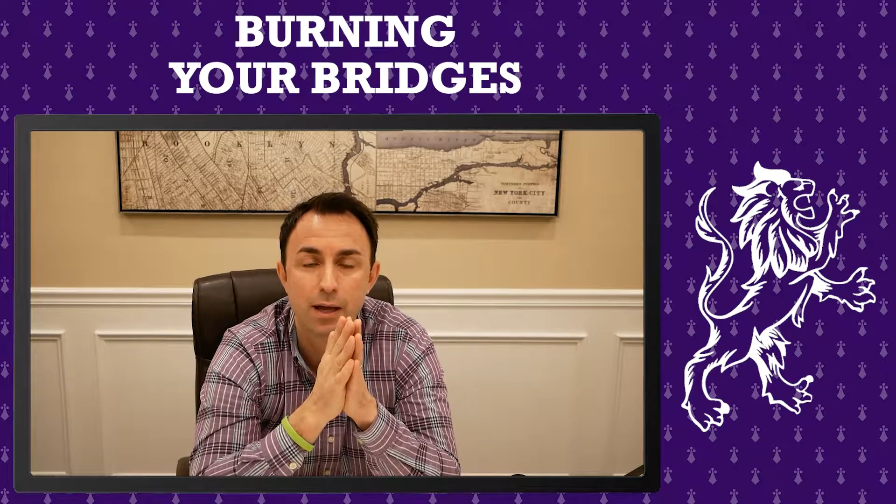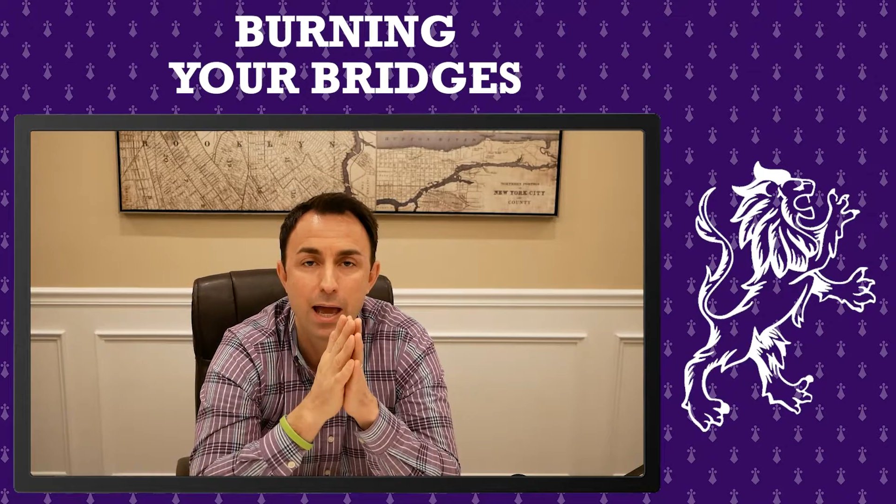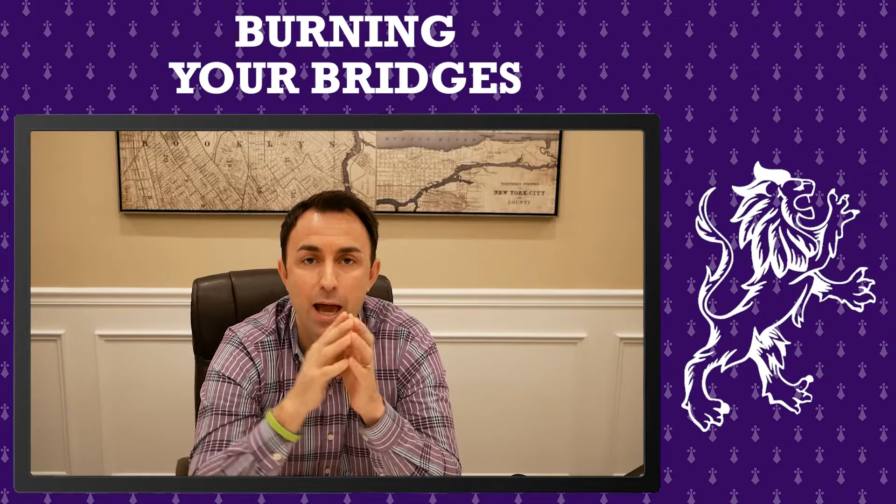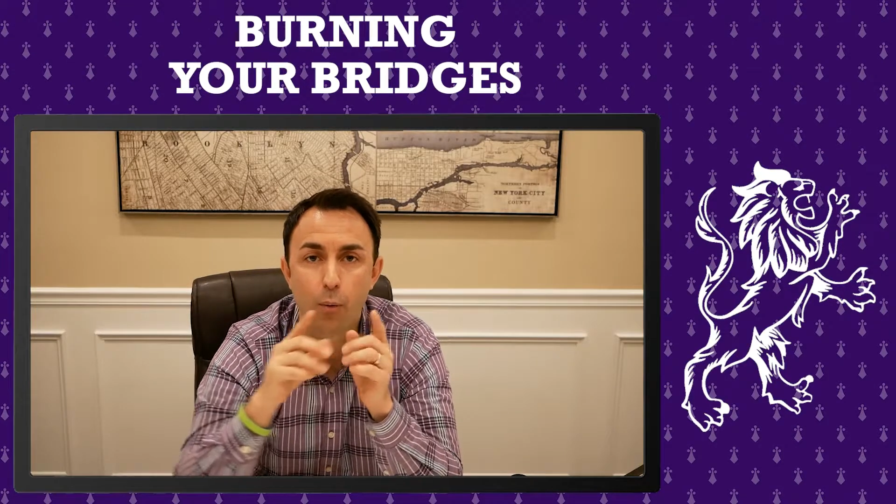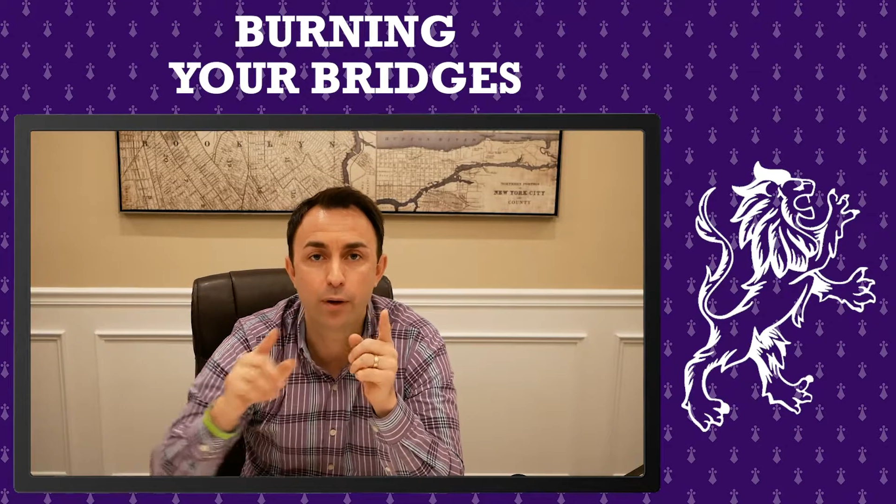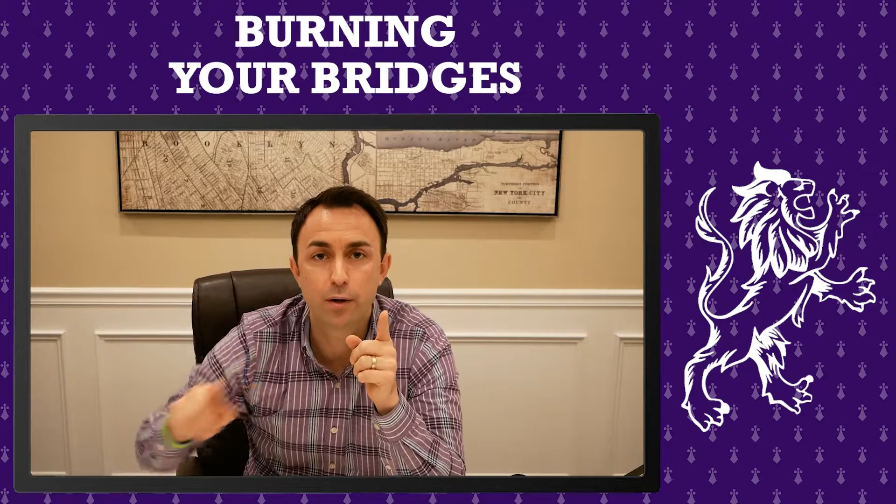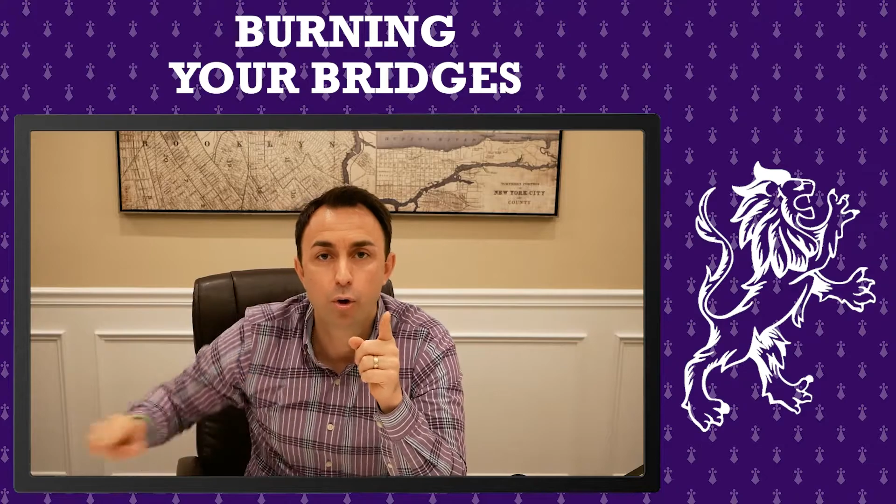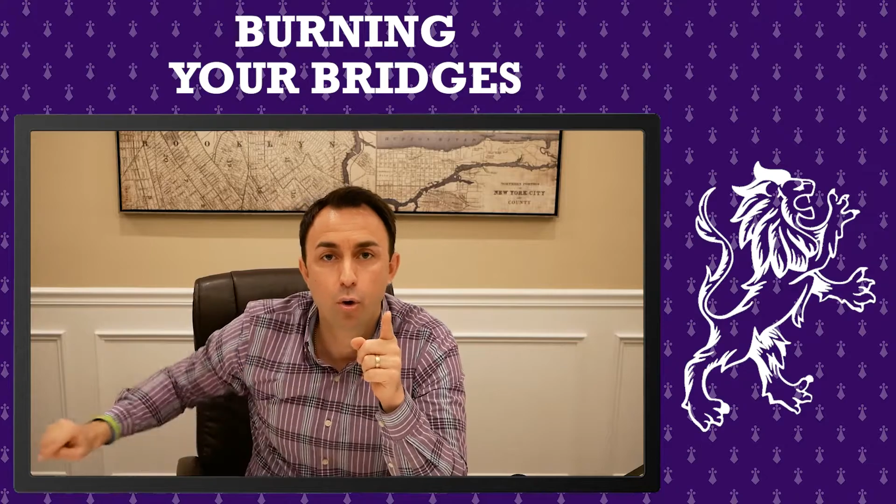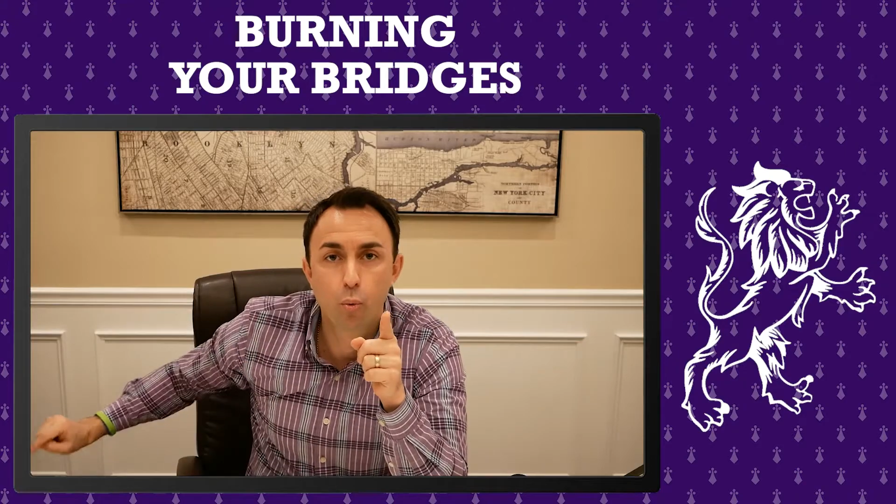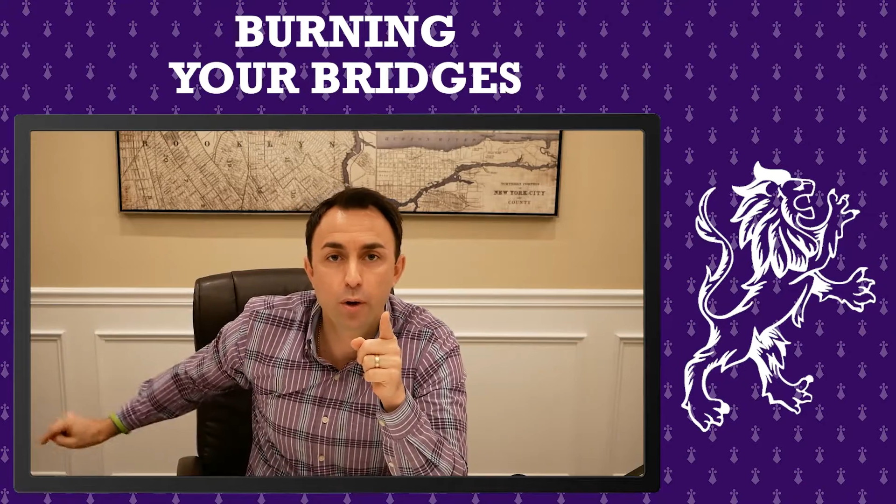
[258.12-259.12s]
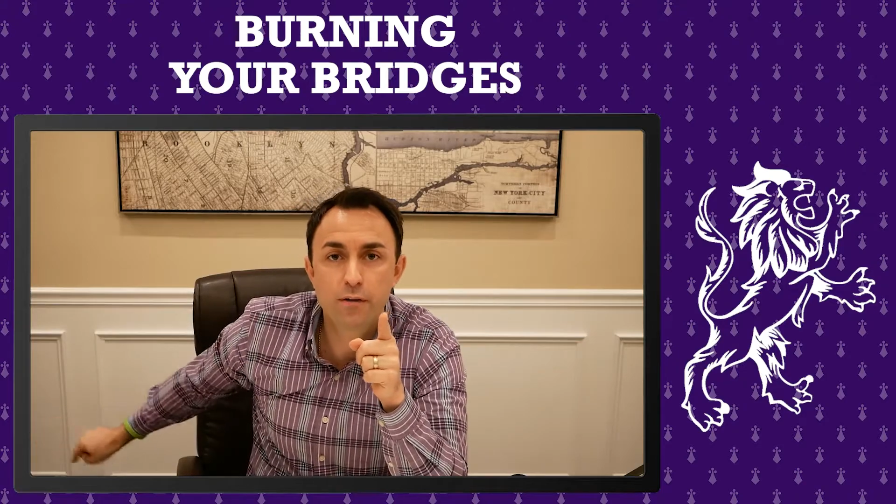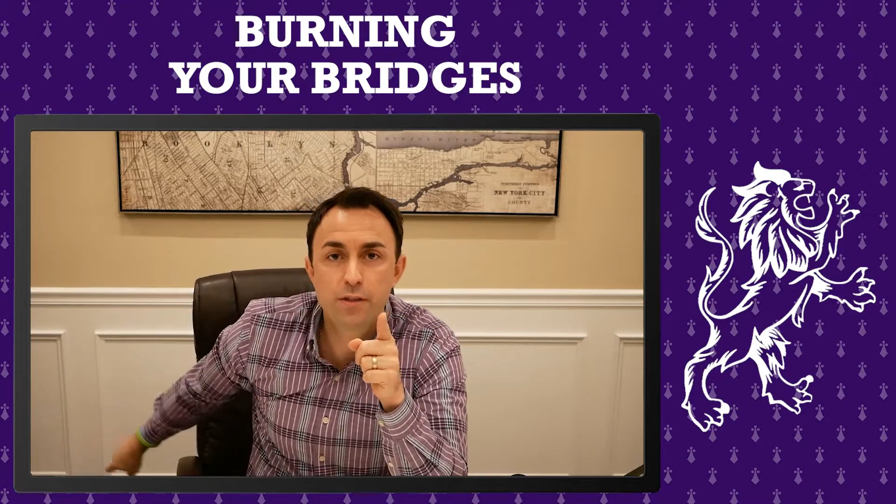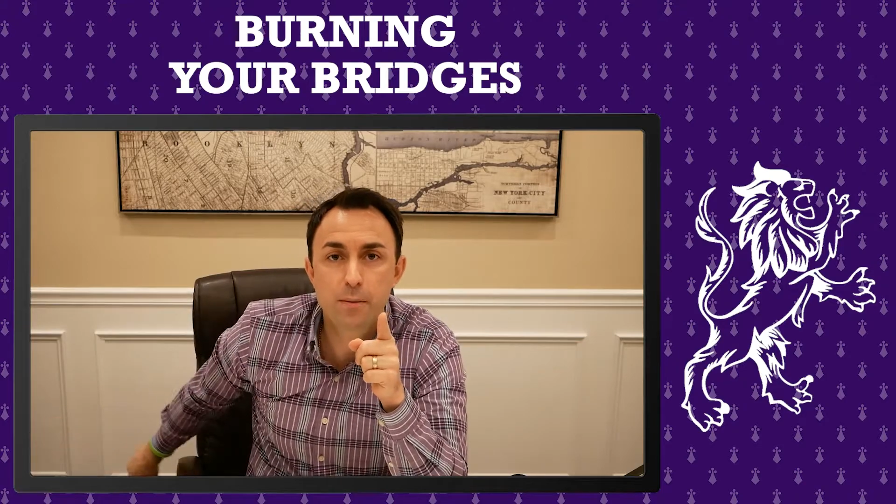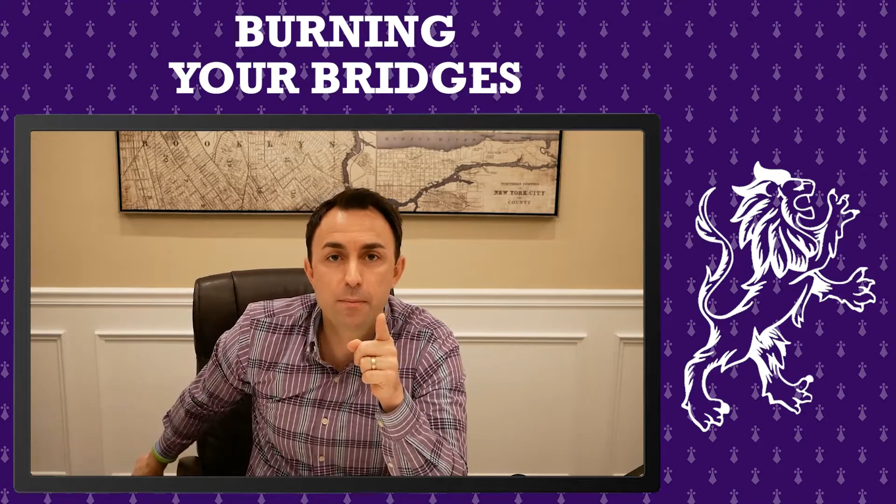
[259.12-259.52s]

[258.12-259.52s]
And when one of their